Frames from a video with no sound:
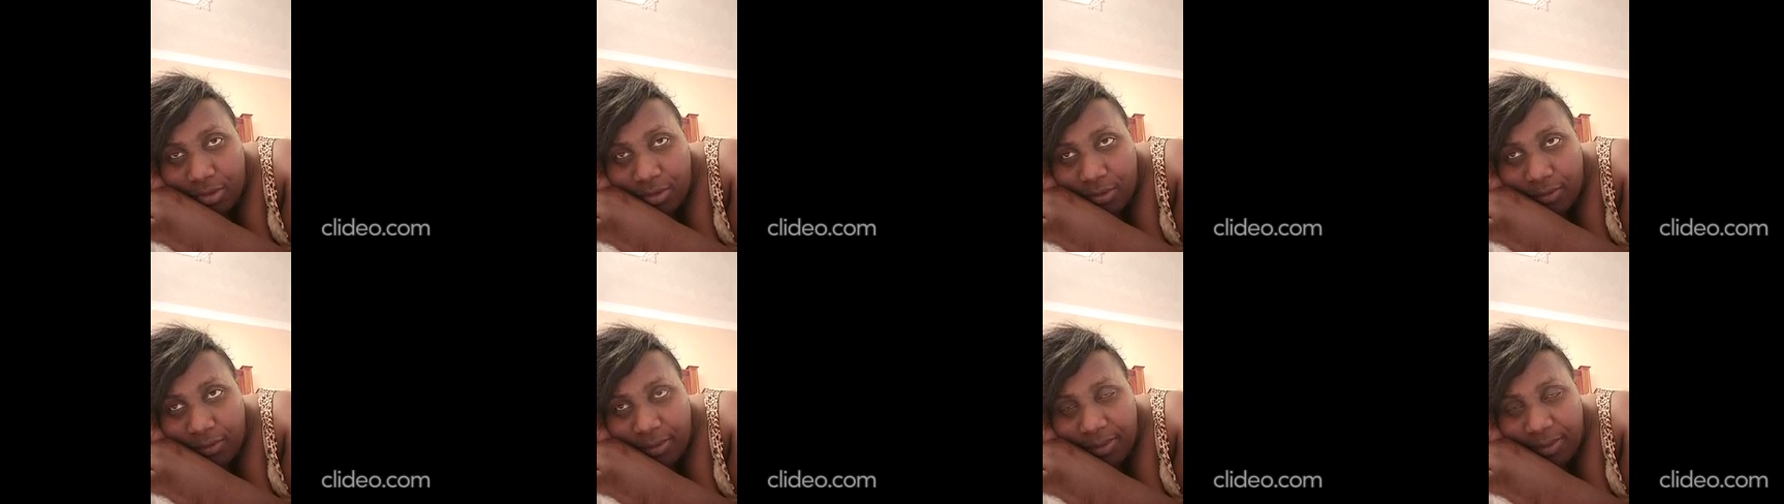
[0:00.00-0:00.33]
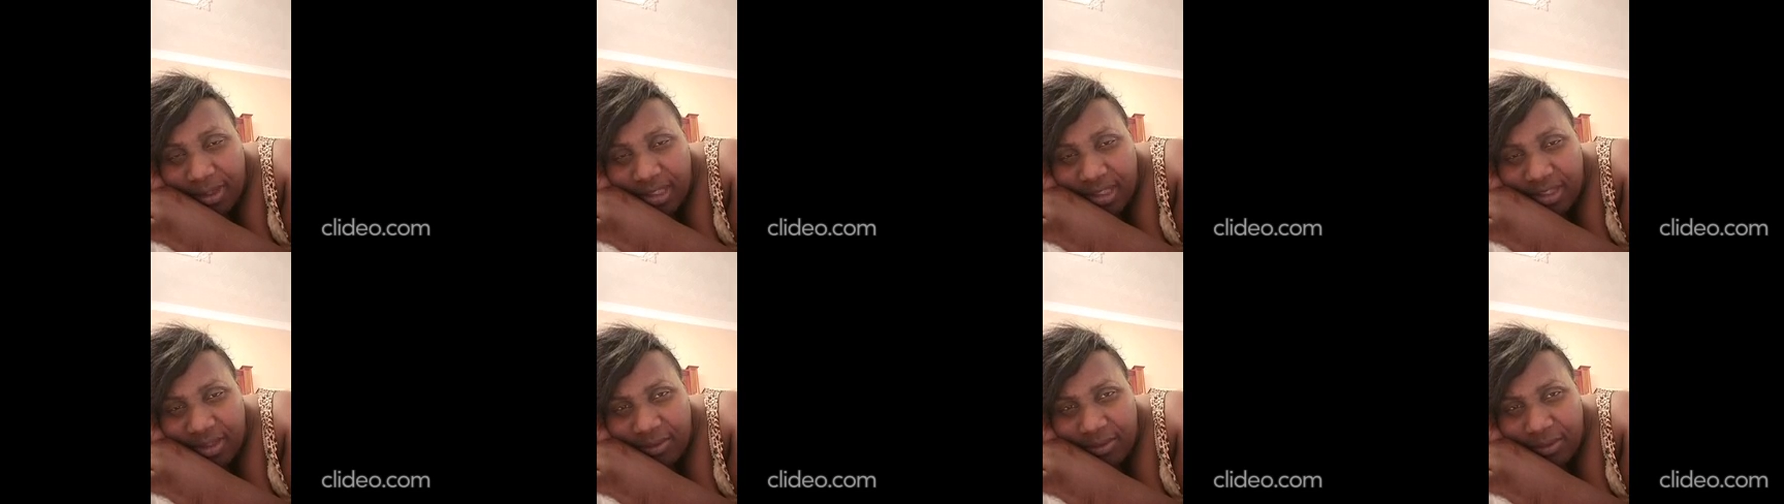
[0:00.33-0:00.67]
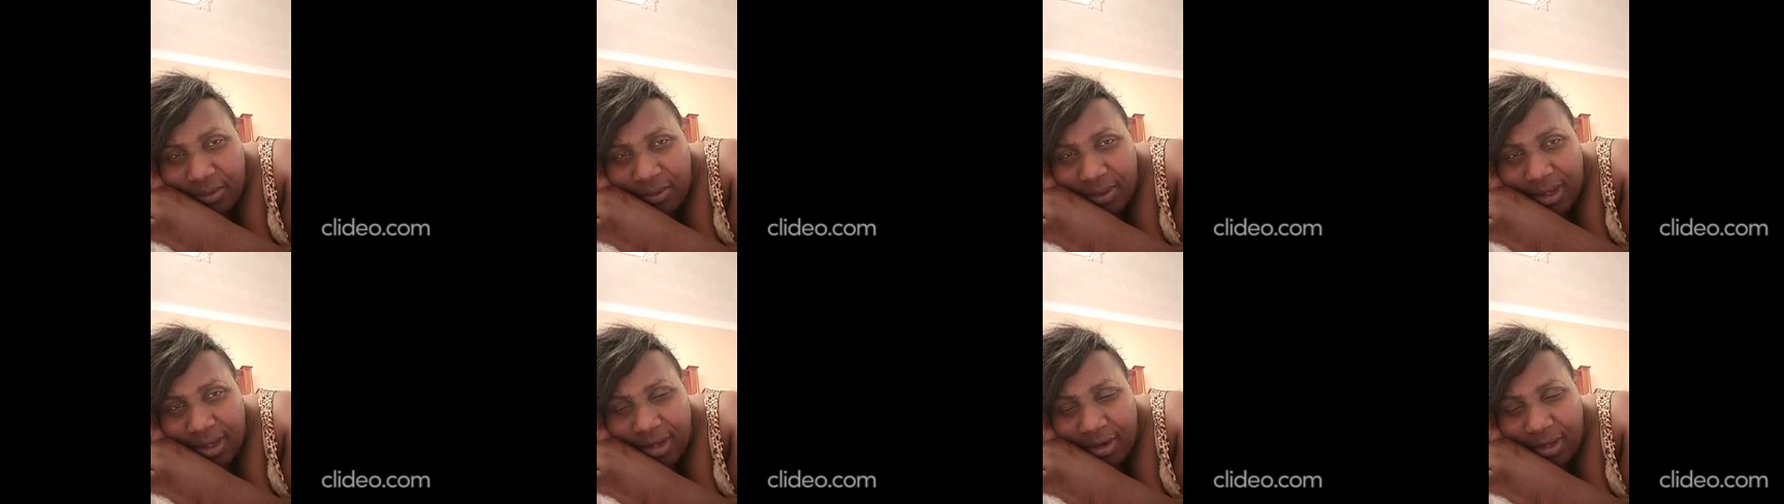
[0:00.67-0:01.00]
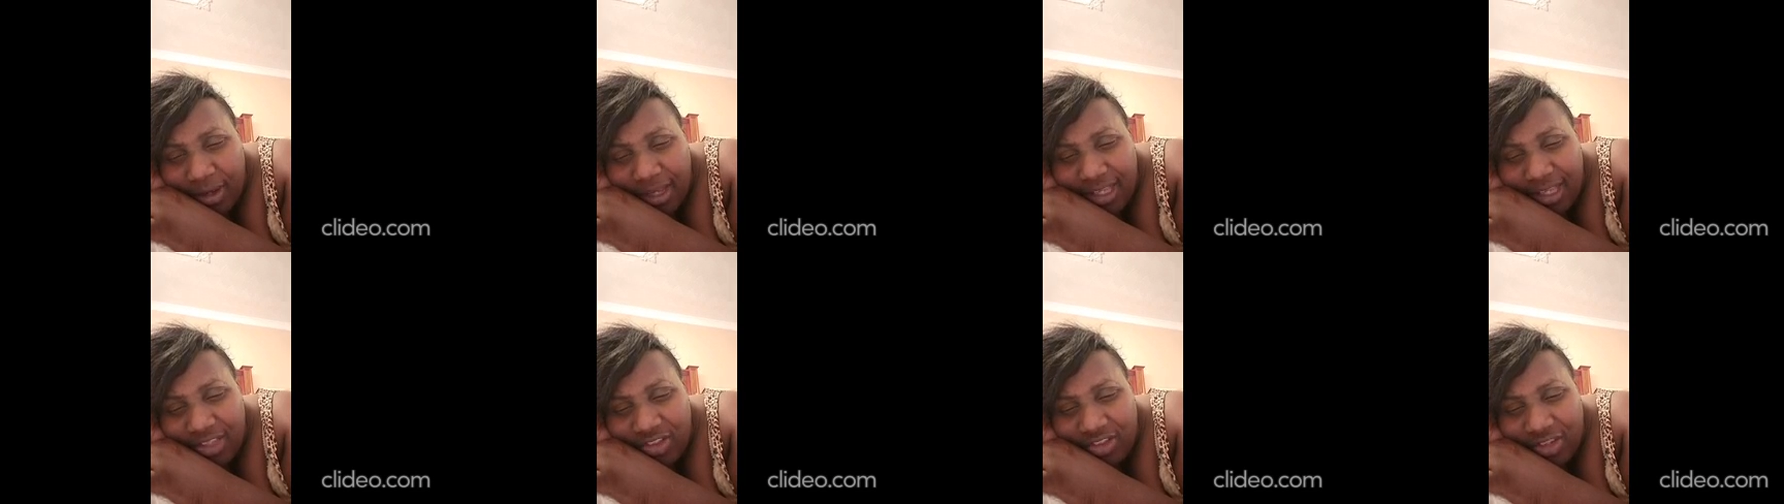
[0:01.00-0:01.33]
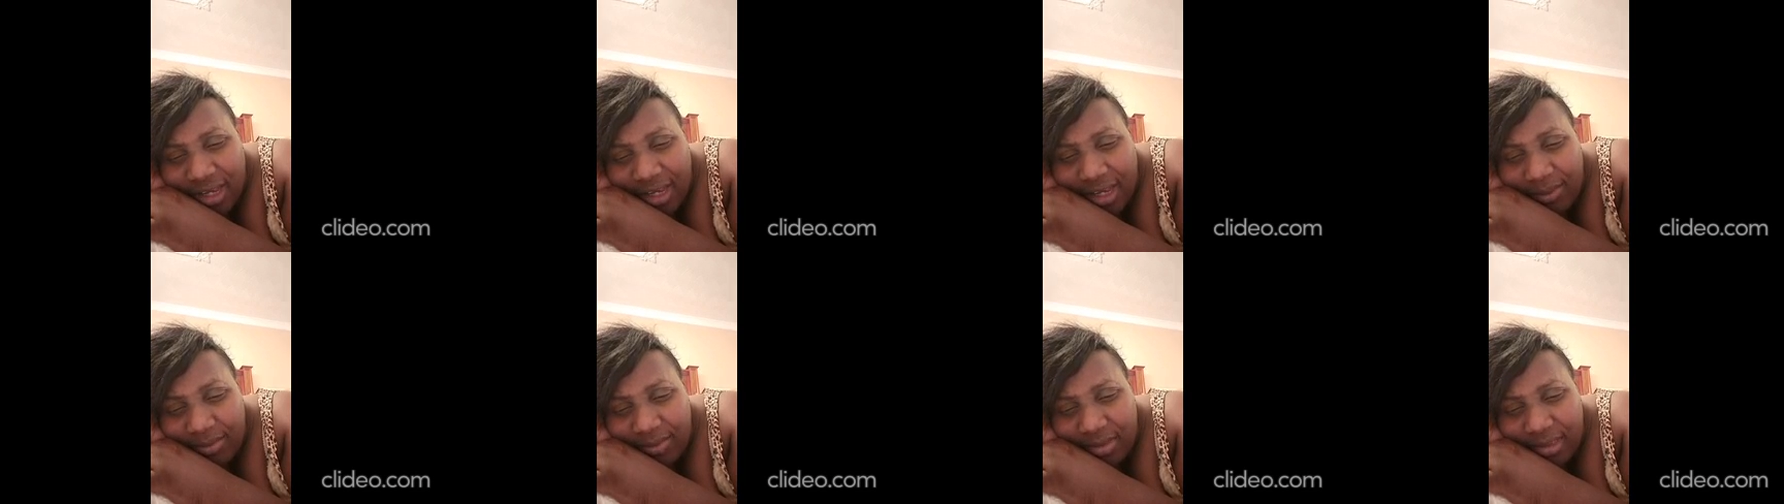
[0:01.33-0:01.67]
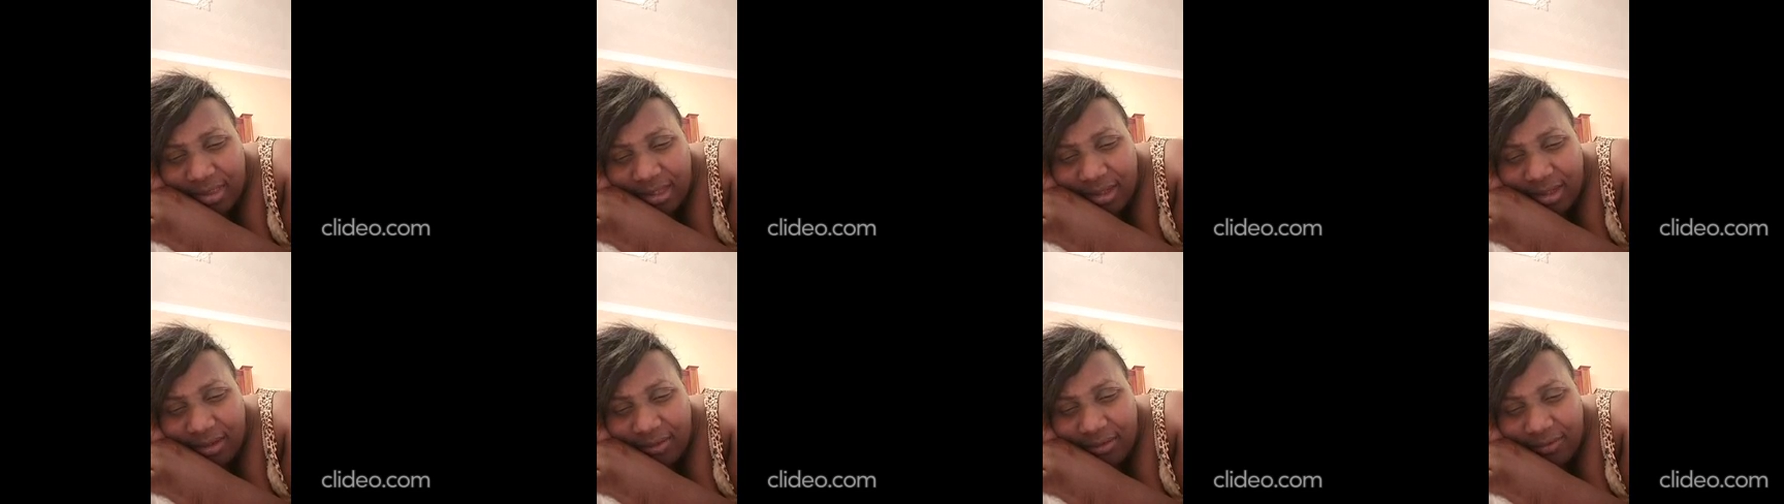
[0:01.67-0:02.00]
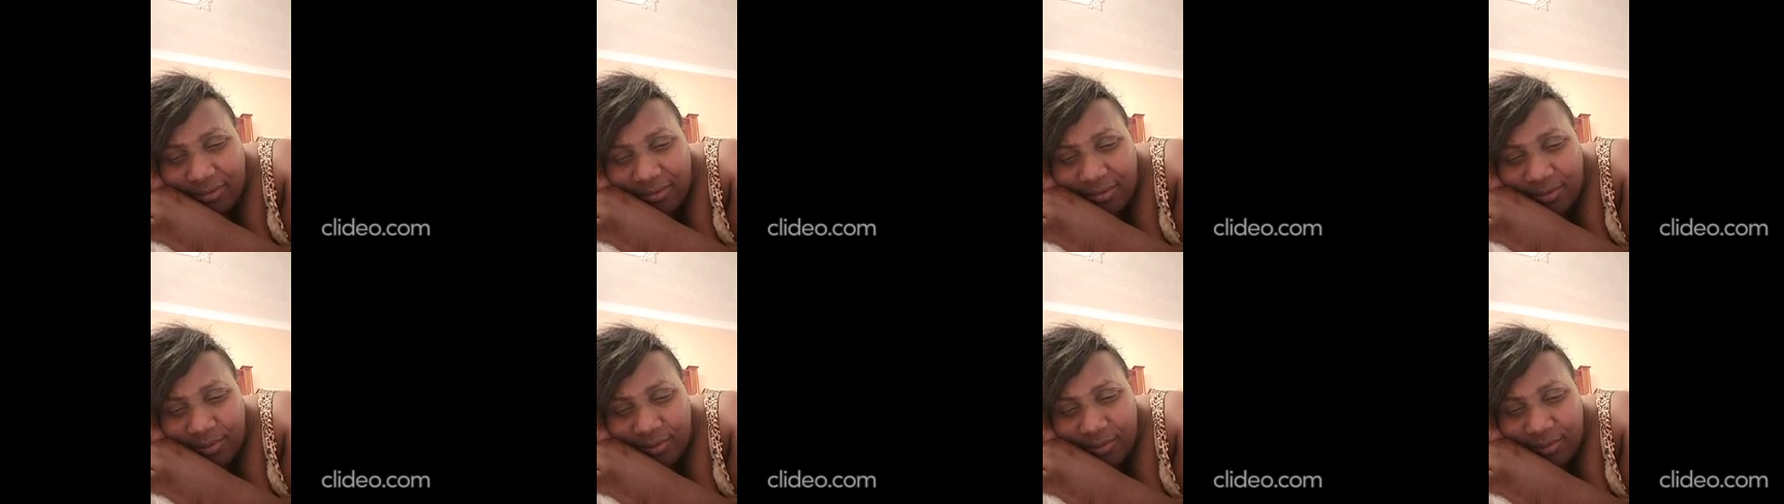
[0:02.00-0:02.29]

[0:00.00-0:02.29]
So I make him go and go enjoy himself.